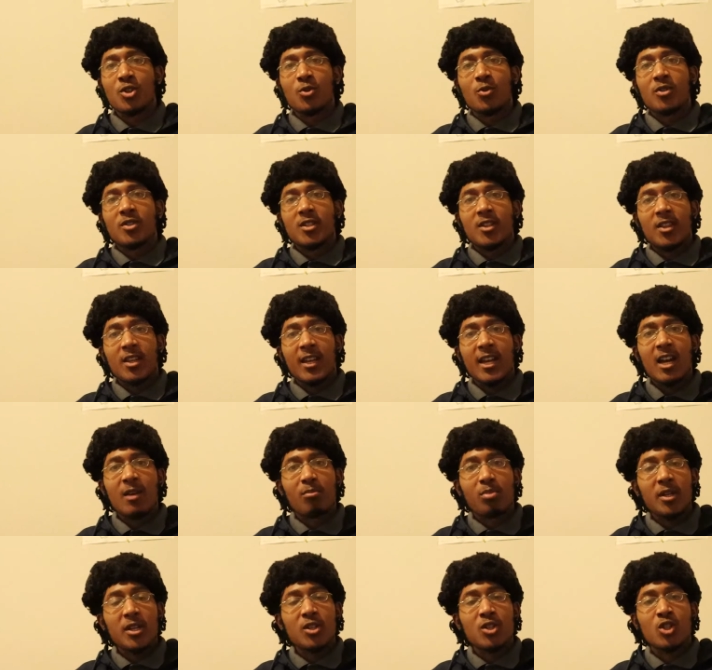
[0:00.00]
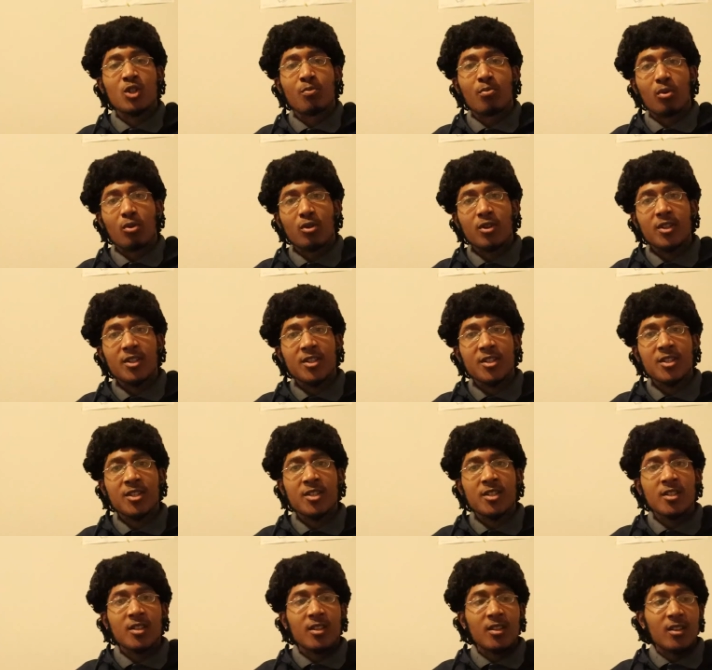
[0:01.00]
too is a thing. I played
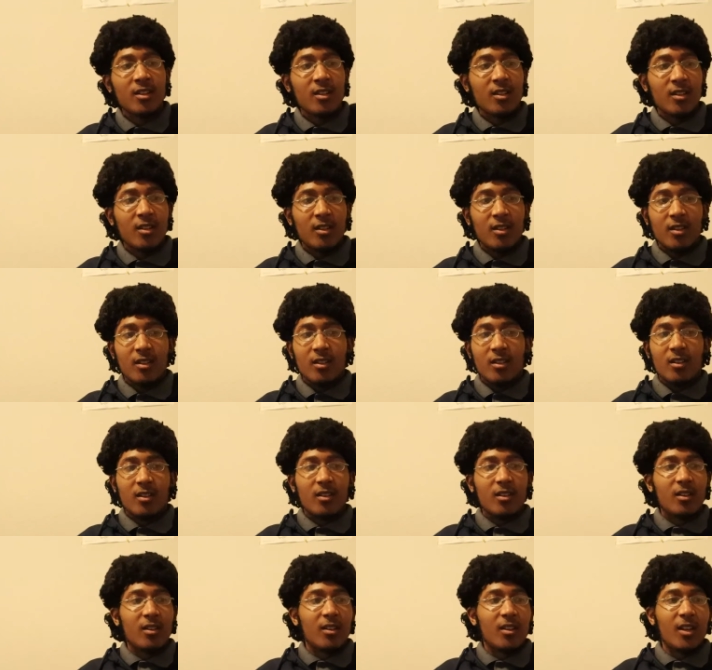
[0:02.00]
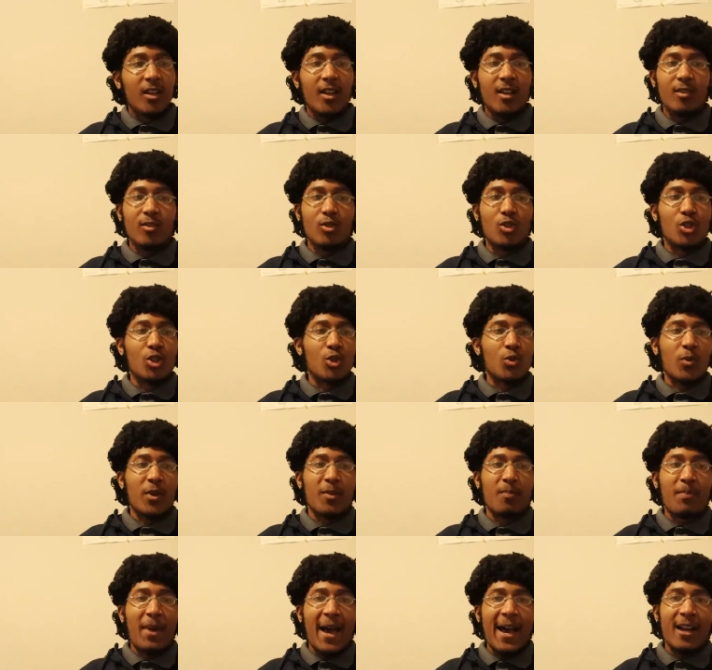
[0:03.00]
sports just
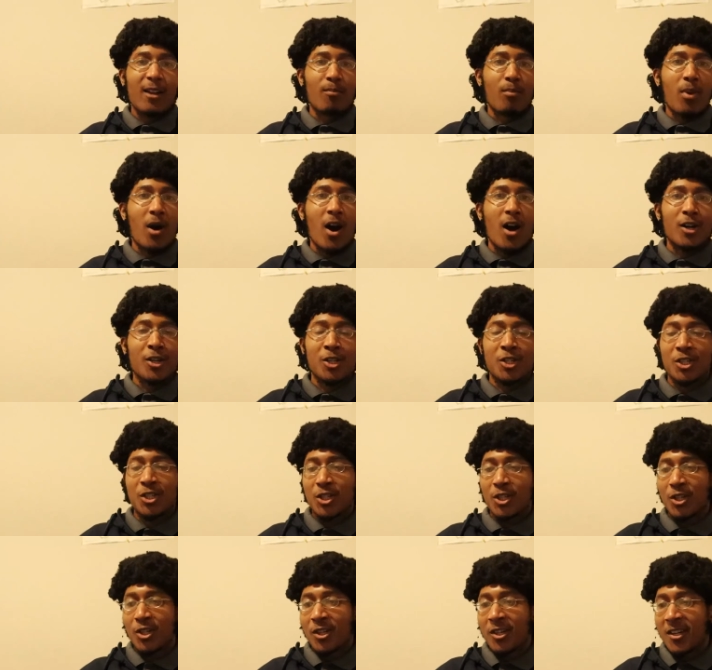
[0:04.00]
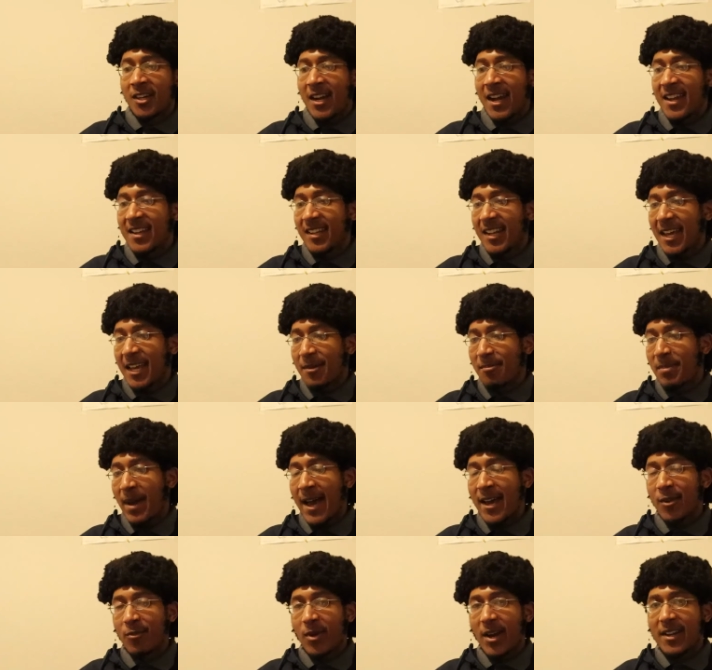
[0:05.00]
with bad posture and like
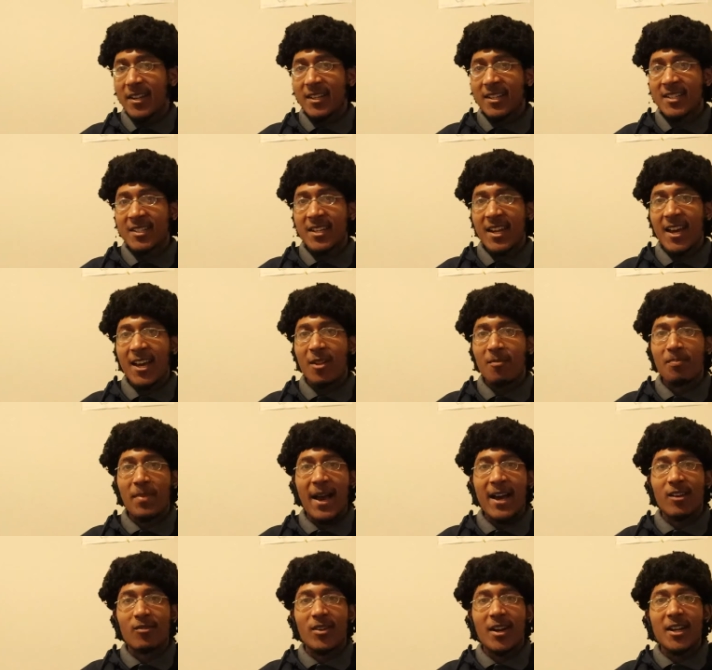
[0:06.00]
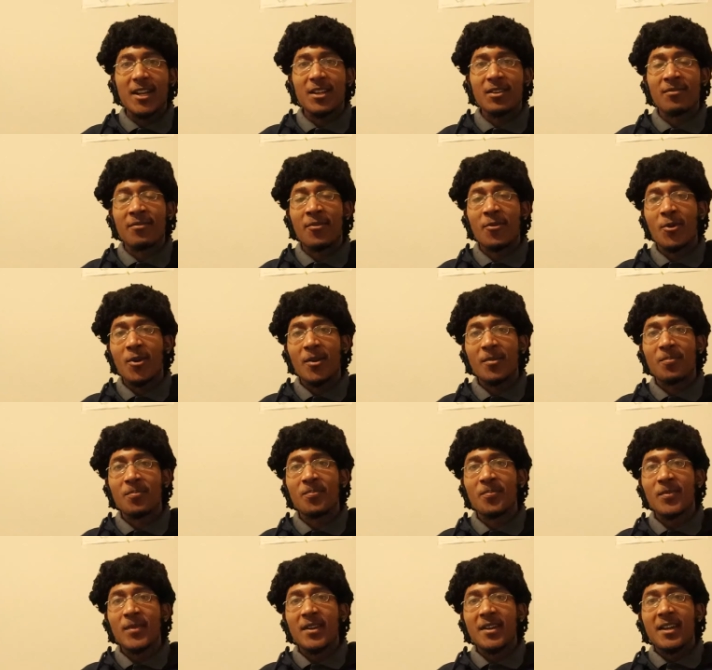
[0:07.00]
bad running style, bad running
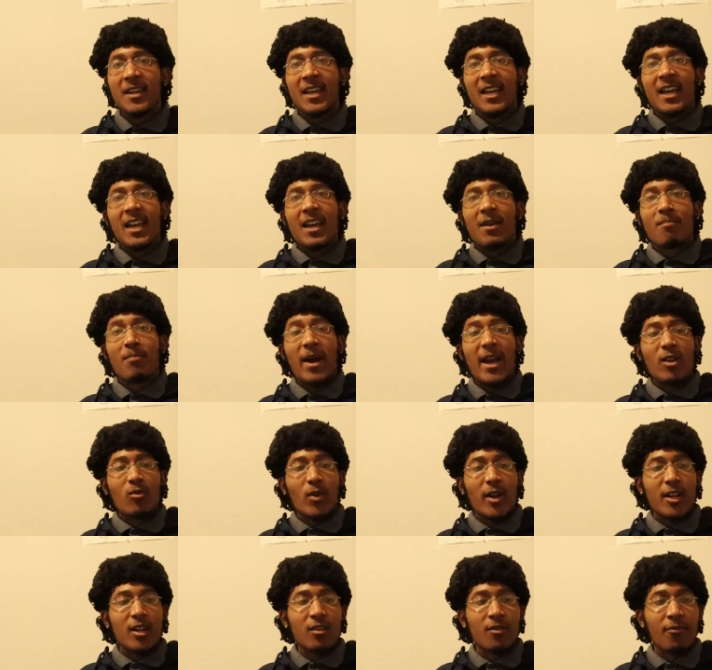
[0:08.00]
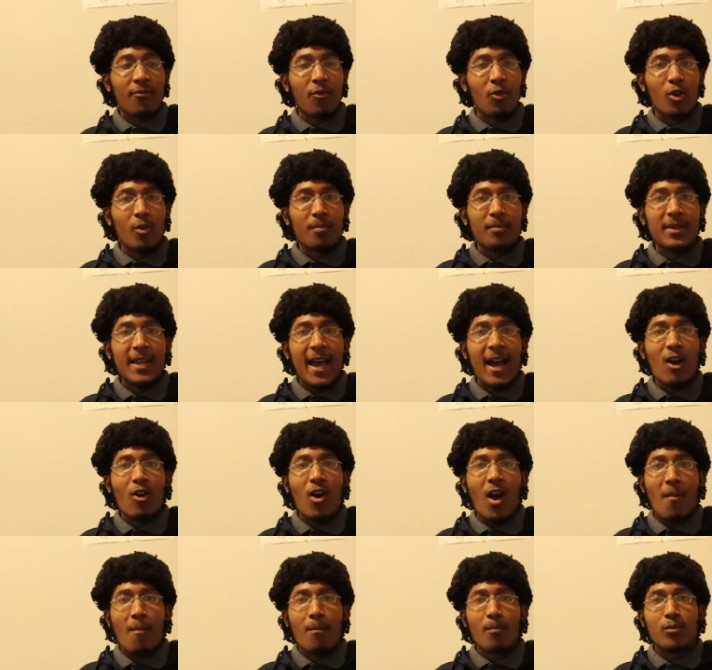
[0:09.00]
form. My running form
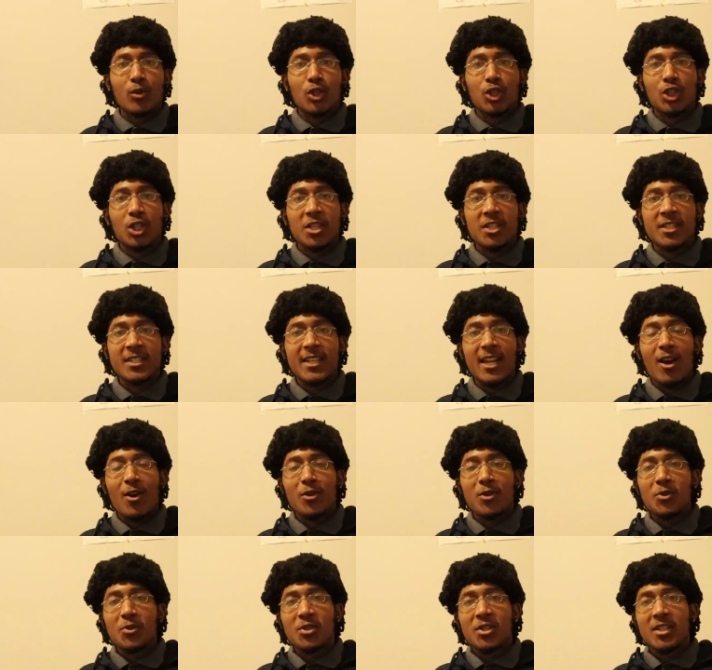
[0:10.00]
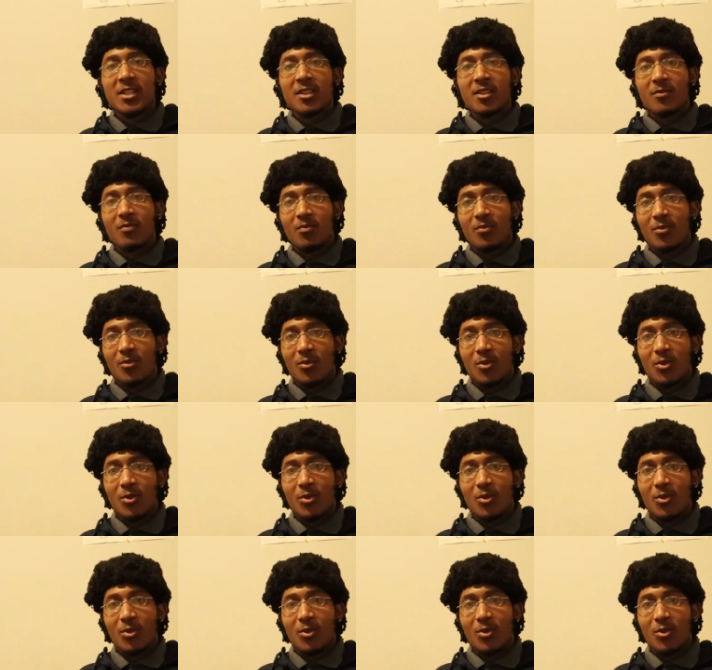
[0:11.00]
now, I'm just now using